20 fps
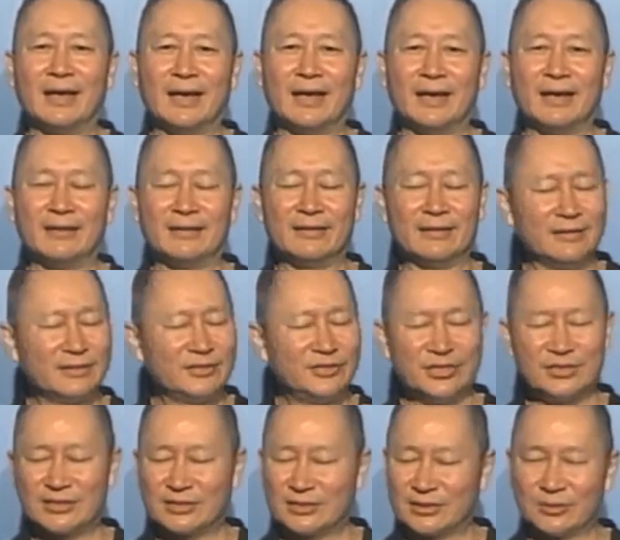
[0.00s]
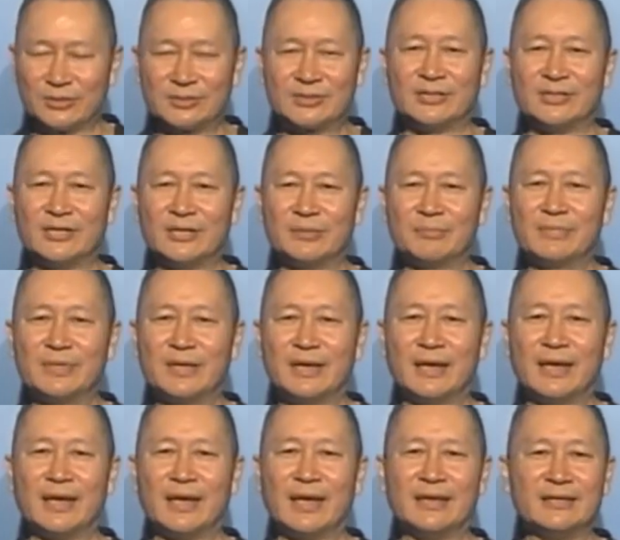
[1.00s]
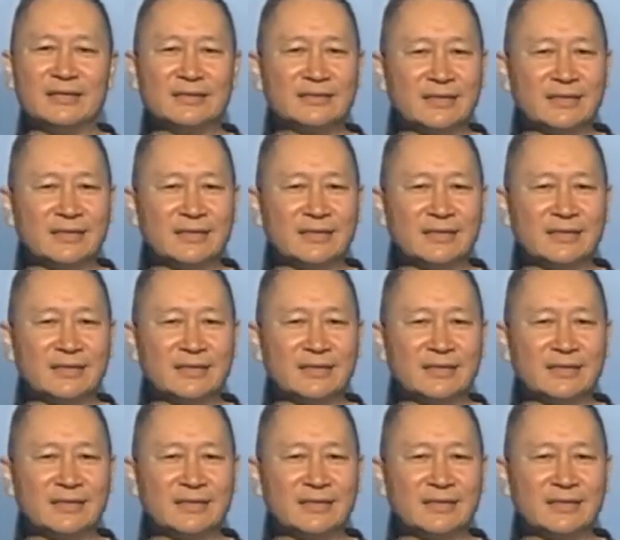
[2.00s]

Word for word: And Jesus looks at him and he